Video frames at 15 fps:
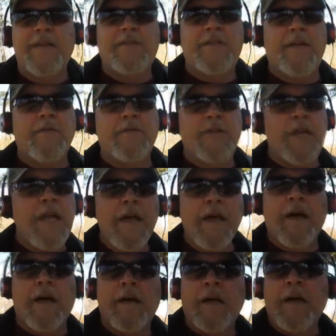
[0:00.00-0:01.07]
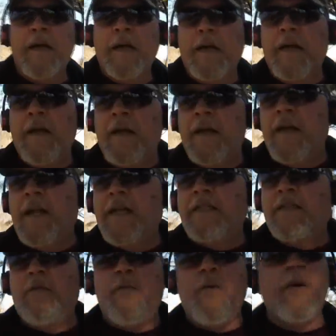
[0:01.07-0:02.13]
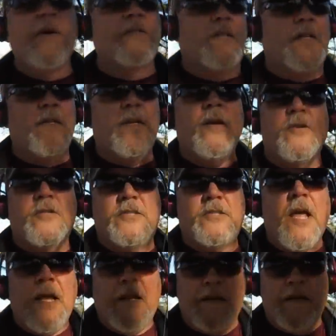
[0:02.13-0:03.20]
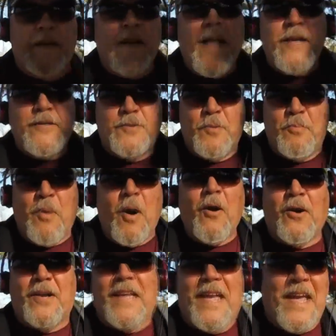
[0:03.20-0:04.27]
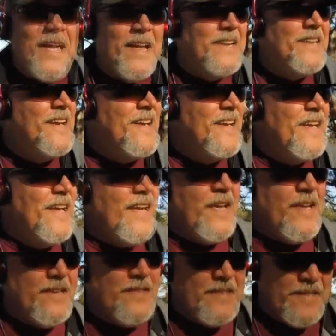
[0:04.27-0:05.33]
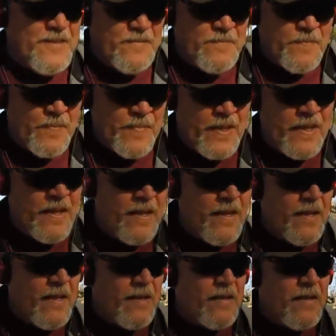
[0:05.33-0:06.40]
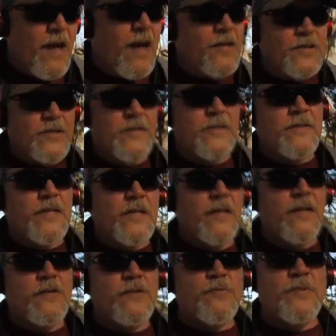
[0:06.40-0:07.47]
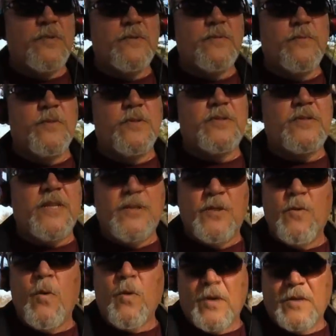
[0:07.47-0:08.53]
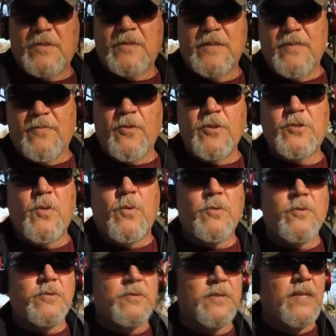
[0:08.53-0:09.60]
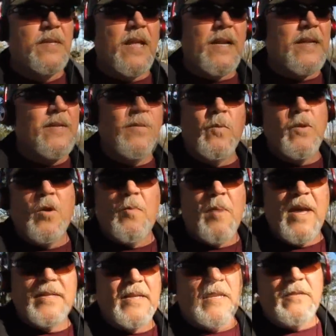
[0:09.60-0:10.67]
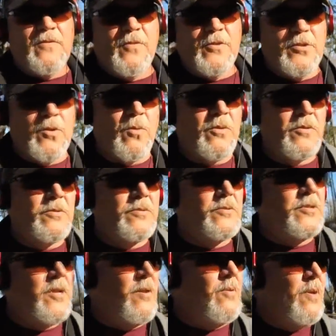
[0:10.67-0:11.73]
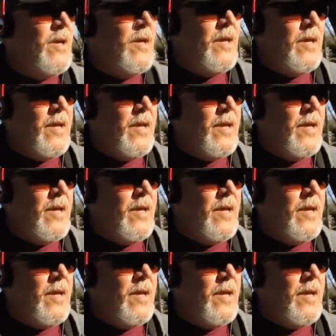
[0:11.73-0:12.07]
She goes, "Yeah." And I said, "Where's the nearest national park at?" And the nearest one was in New Orleans, in the French Quarters, and I didn't want to go back down to the French Quarters, so